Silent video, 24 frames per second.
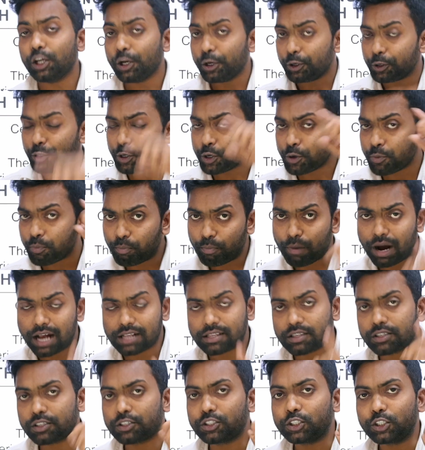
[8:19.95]
you
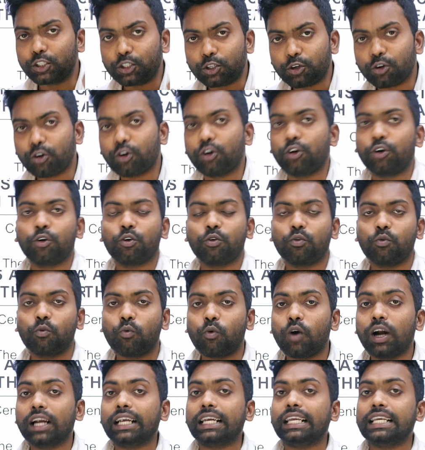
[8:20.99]
must know
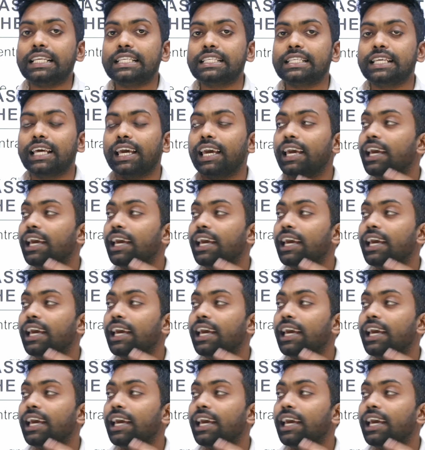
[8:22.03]
what is